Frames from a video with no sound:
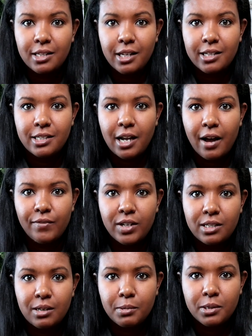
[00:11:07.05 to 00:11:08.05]
He likes to have
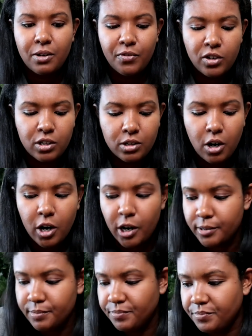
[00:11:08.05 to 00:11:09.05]
this type of stuff in his car.
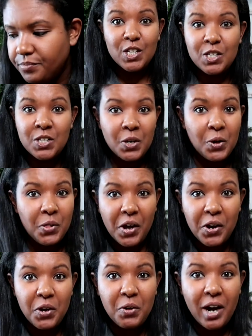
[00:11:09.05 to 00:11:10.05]
So
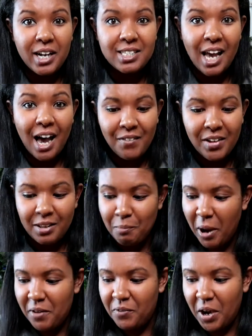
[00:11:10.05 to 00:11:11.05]
there you guys have it.
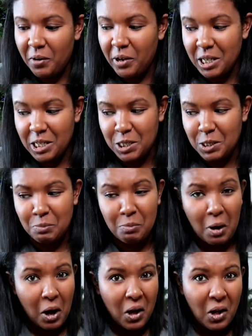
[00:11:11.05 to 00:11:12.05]
My very
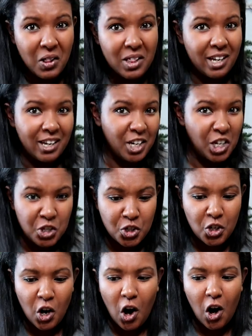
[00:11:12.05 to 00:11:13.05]

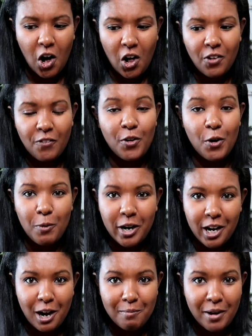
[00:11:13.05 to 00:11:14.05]
small-ish haul for what
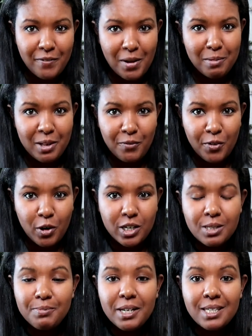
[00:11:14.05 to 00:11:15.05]
I got my family for
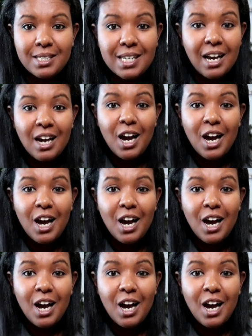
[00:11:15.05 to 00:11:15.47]
Christmas.